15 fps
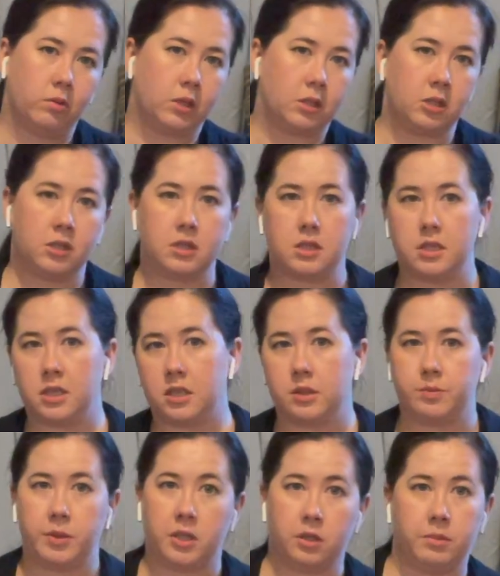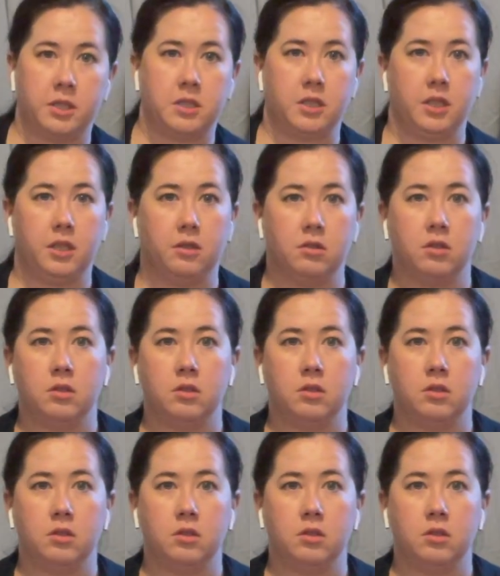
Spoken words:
We're just experimenting here,